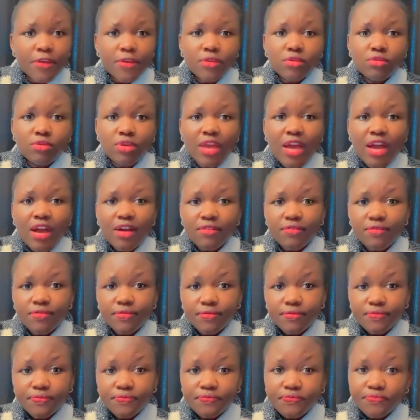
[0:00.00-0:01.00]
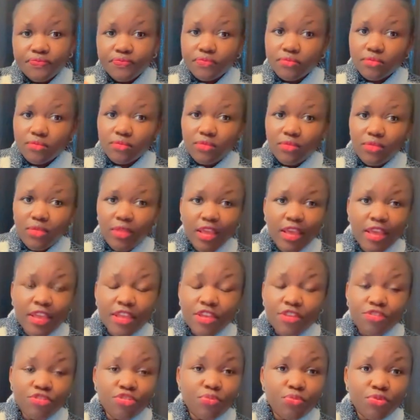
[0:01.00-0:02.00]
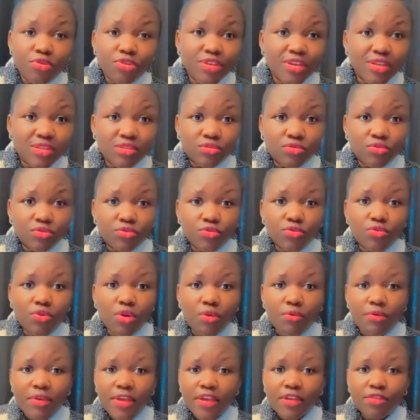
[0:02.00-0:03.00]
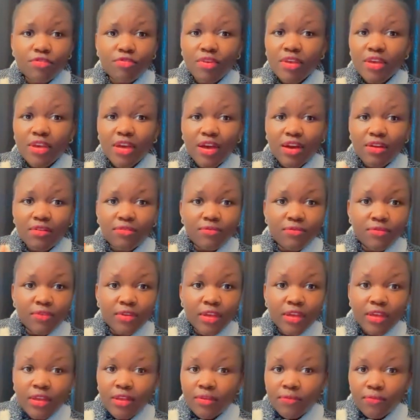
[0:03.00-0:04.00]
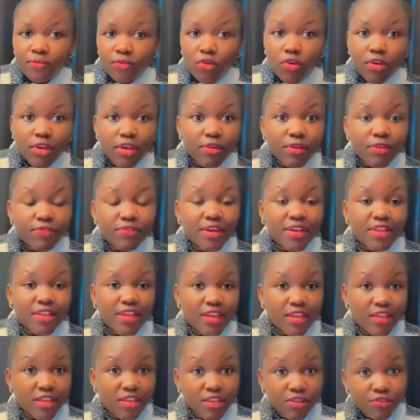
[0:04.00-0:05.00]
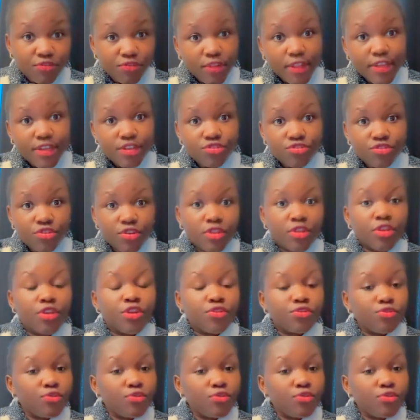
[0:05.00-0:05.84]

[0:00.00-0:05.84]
Do we have any new projects ongoing? Do we have, we factor in inflation?